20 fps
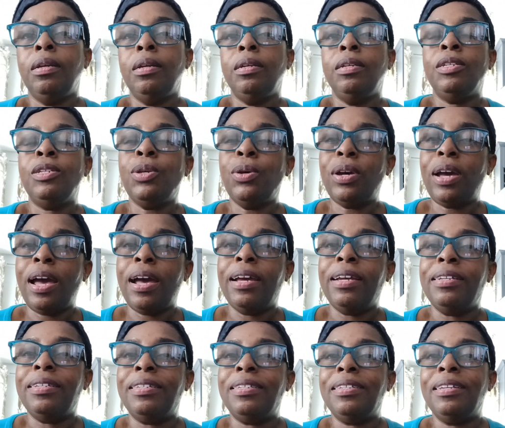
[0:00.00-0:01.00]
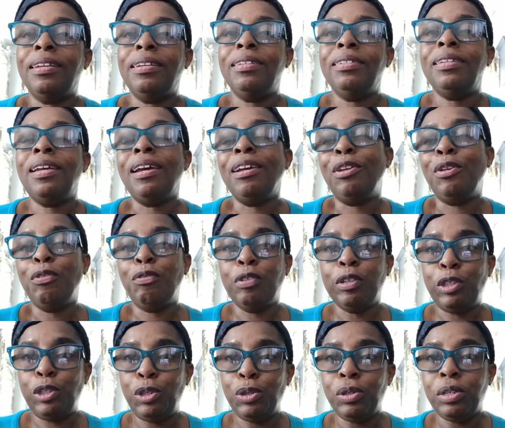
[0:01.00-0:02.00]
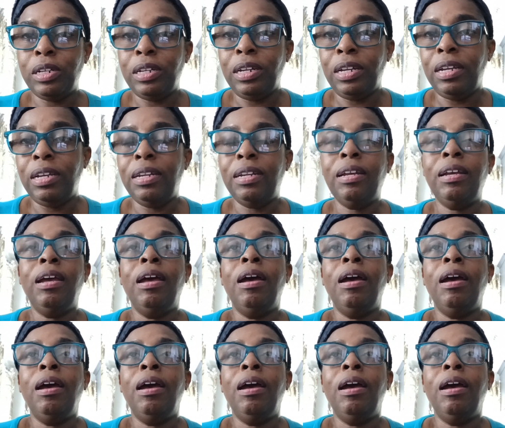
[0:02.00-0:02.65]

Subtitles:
So guys, thank you for tuning in.